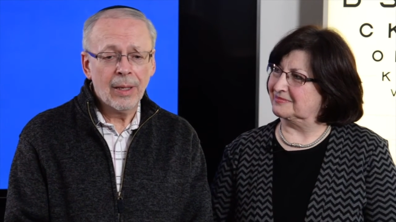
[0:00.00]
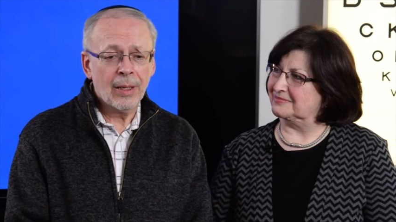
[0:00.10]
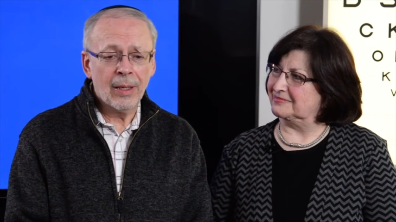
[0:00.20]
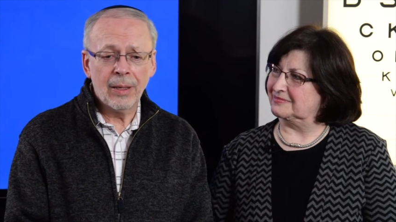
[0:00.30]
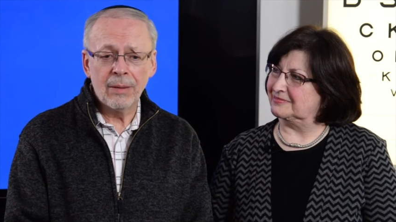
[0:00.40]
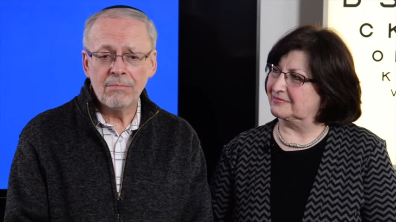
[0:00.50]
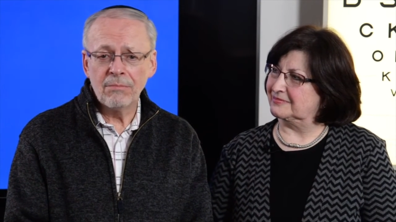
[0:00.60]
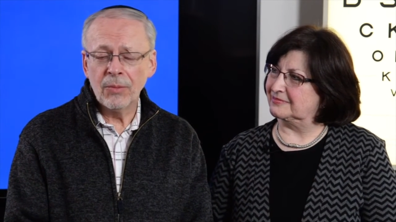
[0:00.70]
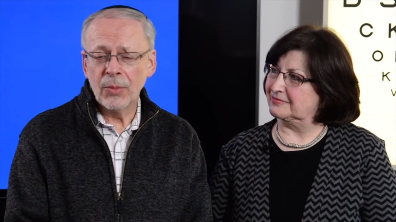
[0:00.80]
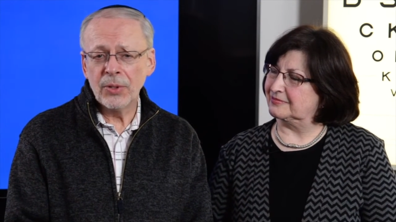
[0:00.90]

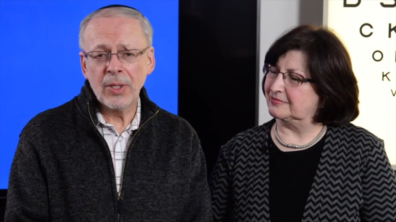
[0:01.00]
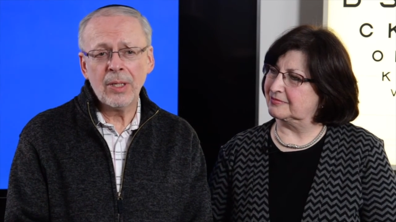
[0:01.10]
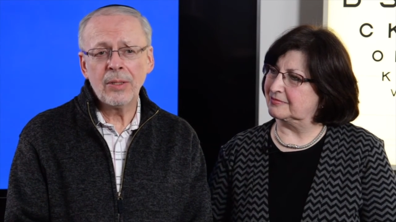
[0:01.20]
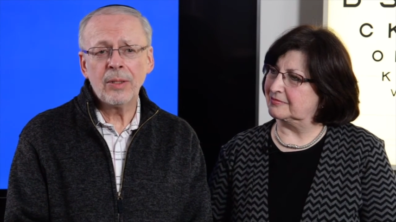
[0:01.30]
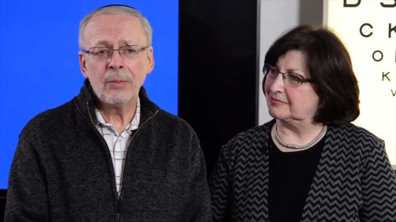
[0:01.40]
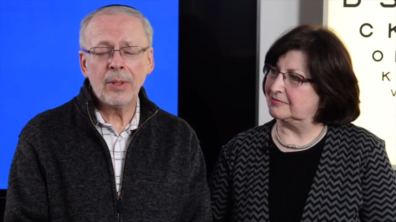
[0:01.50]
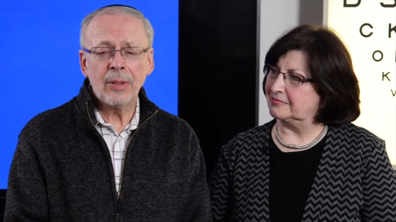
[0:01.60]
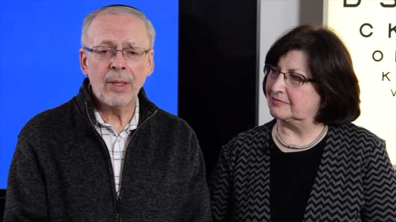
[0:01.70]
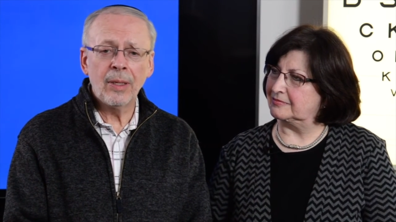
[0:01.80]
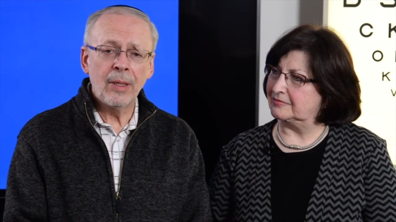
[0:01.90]
Speaker 1: um, which can easily be
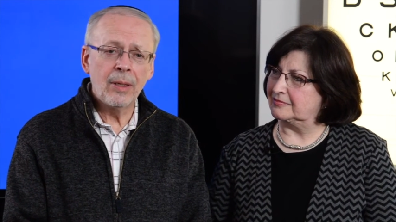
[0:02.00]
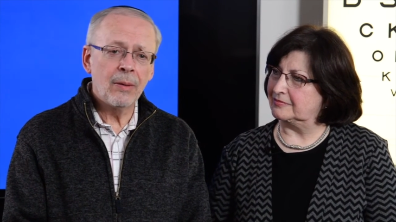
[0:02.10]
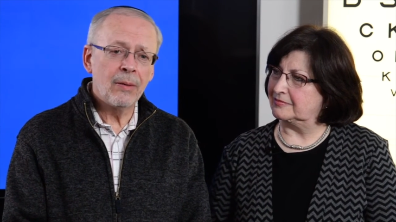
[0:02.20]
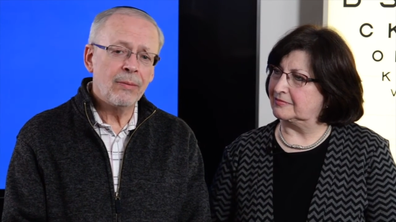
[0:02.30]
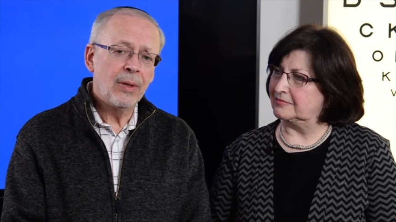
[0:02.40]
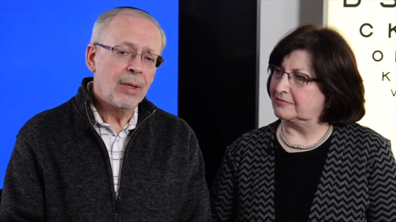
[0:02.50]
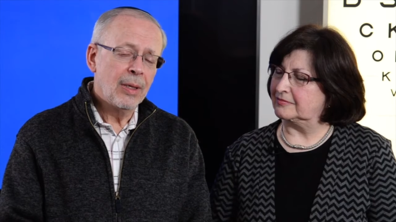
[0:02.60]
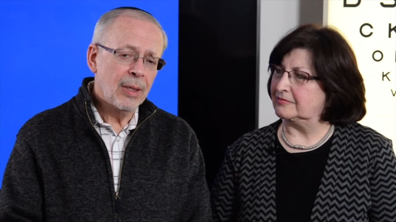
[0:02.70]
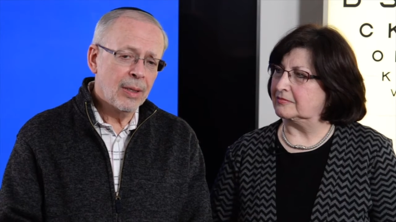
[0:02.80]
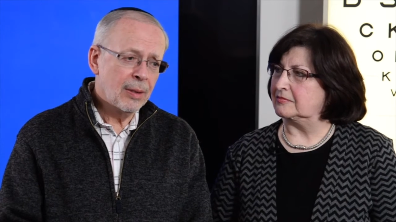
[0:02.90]
taken care of,
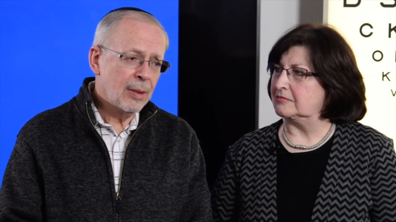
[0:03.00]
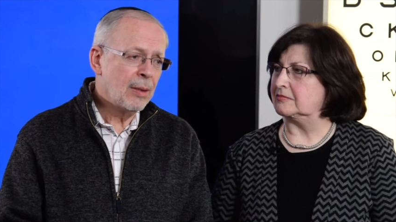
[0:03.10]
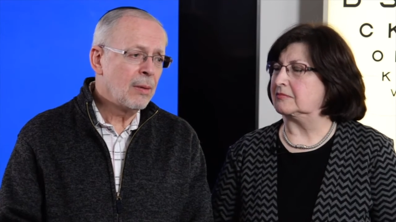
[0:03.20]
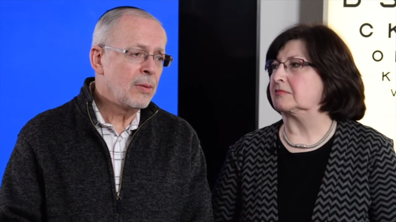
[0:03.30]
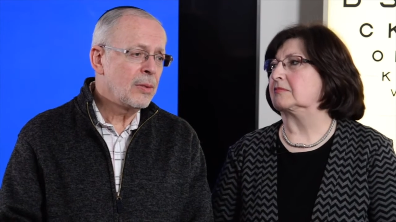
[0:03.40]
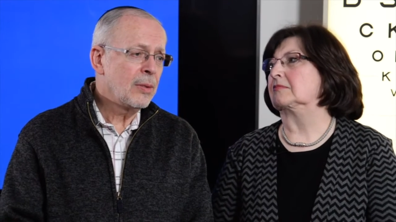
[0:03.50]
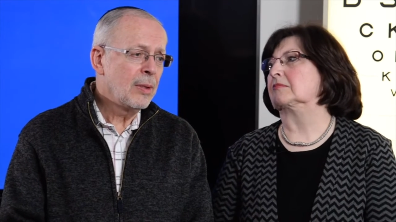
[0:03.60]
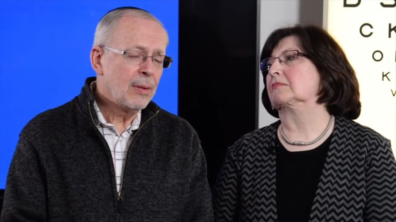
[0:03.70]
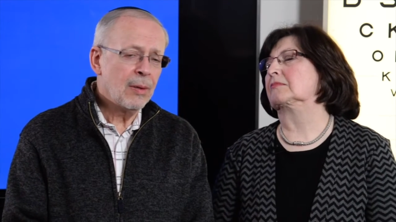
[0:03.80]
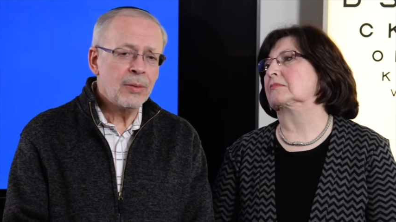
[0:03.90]
uh, then those,
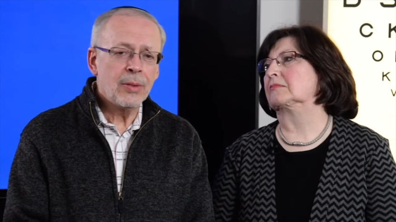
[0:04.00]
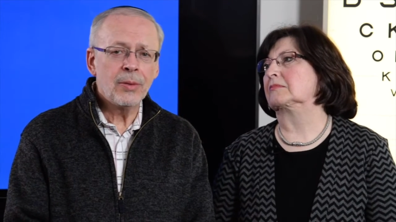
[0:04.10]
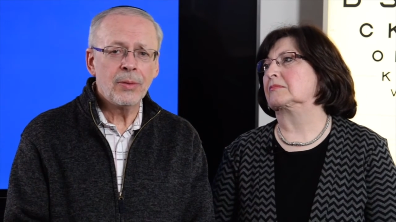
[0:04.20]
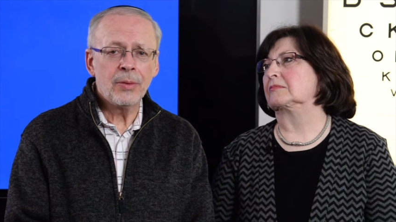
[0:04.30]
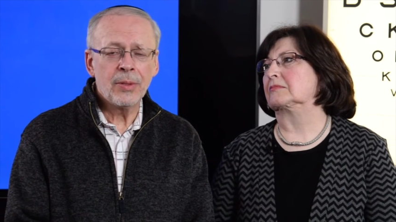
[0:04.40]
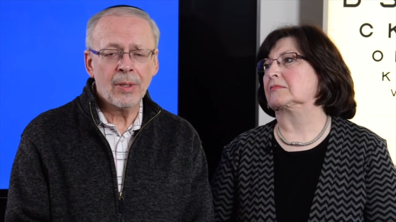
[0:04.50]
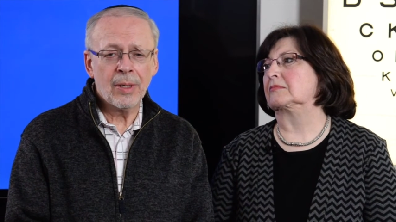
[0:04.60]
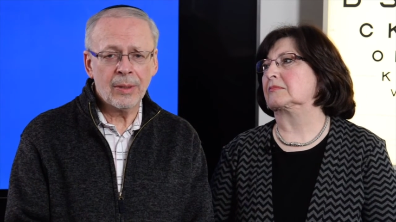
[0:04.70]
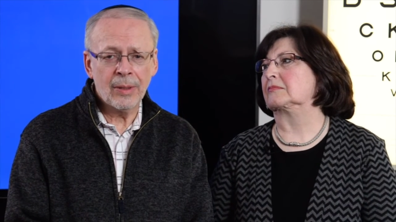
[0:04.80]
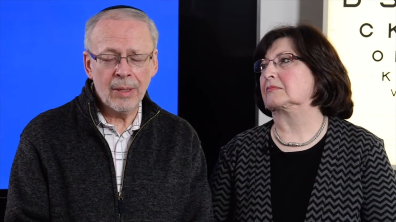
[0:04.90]
those issues
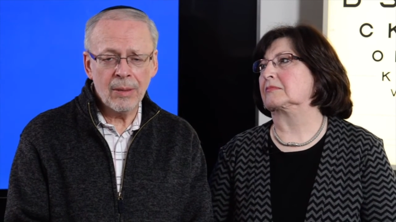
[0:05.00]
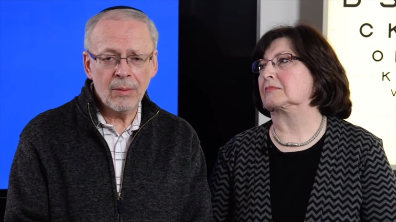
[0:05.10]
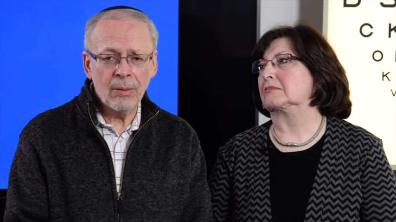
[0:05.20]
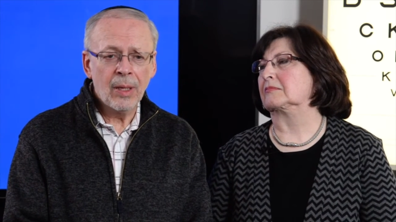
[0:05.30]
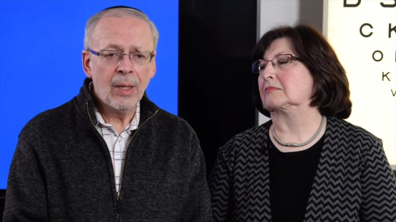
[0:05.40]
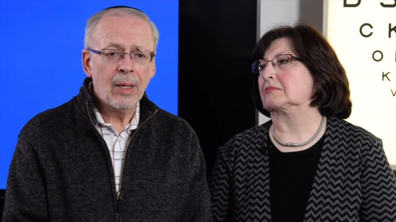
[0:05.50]
die down,